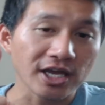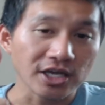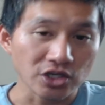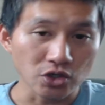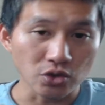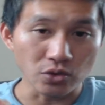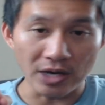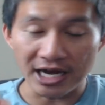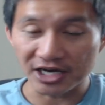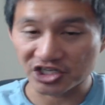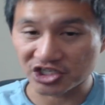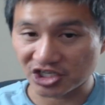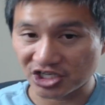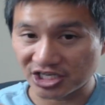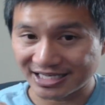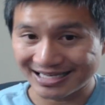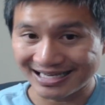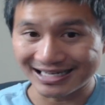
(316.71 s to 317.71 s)
you
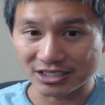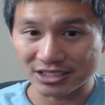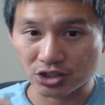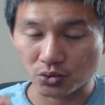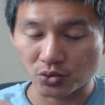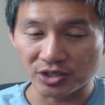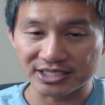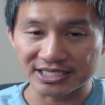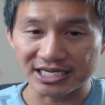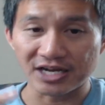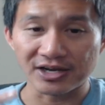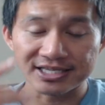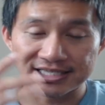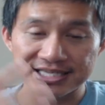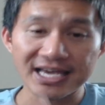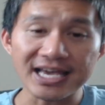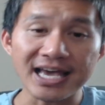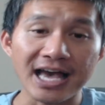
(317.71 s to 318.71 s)
actually get squeezed out
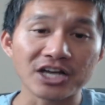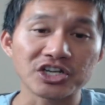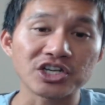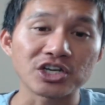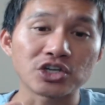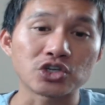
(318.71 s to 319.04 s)
because they actually